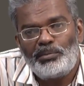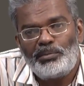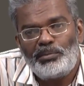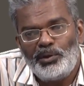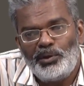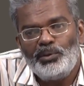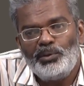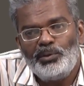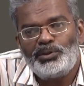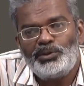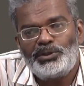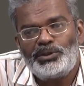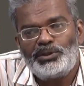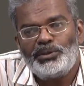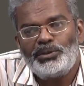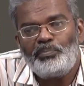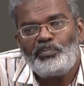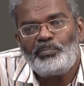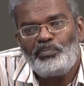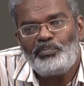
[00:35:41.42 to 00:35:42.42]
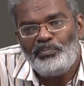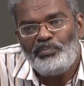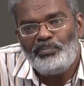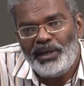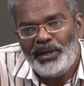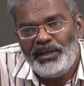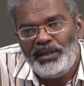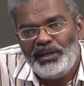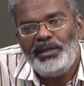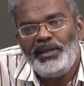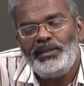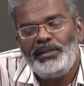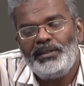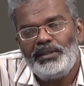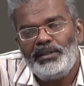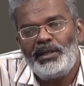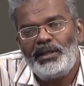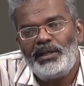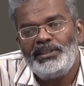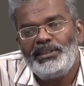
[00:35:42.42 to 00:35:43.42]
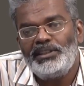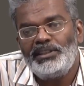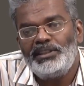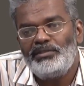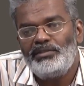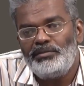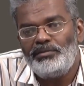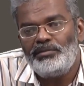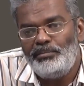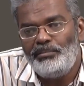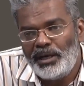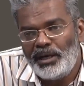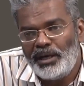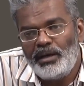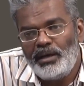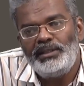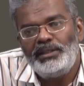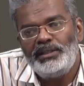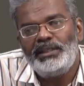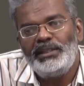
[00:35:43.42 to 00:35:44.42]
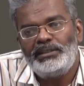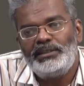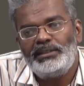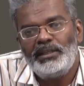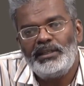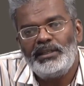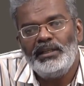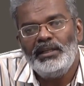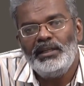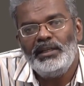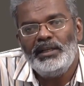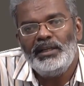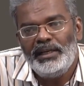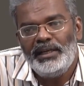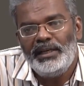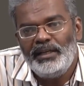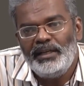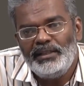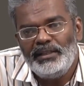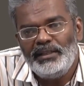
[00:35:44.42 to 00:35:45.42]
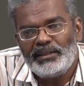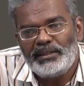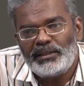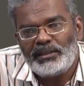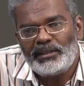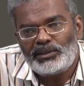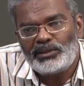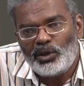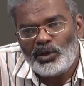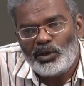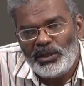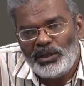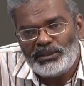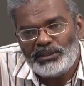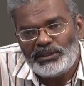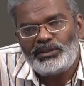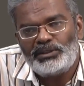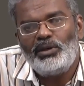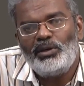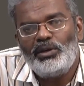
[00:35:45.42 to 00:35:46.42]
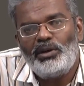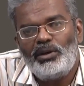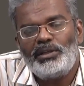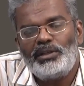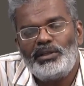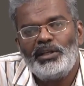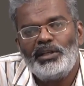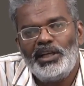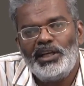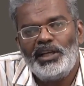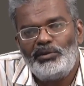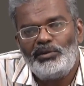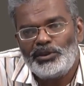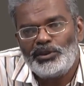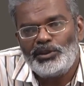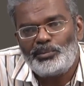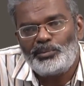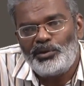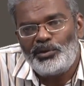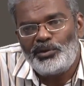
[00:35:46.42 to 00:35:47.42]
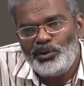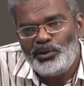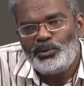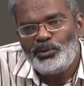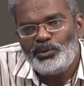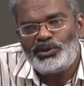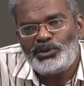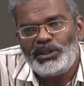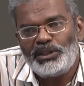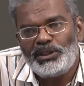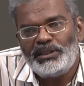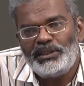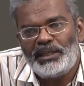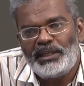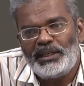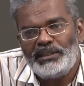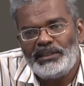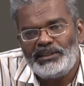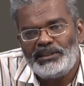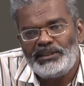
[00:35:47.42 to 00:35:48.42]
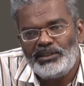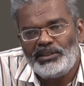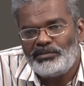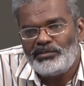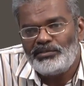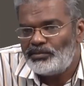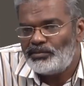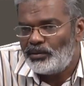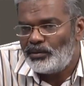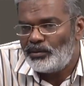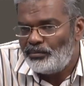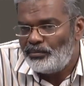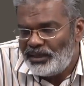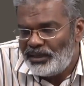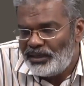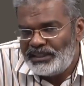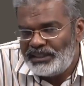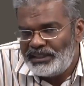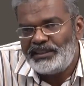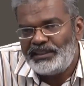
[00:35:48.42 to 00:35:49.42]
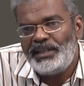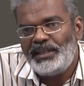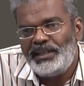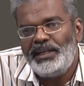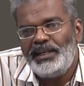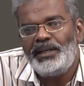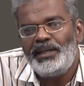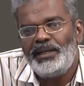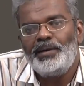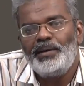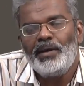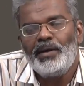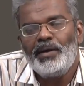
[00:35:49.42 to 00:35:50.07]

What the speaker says: produced mainly in the region of Bengal Delta. Earlier scholars thought it was produced in the region of Mediterranean,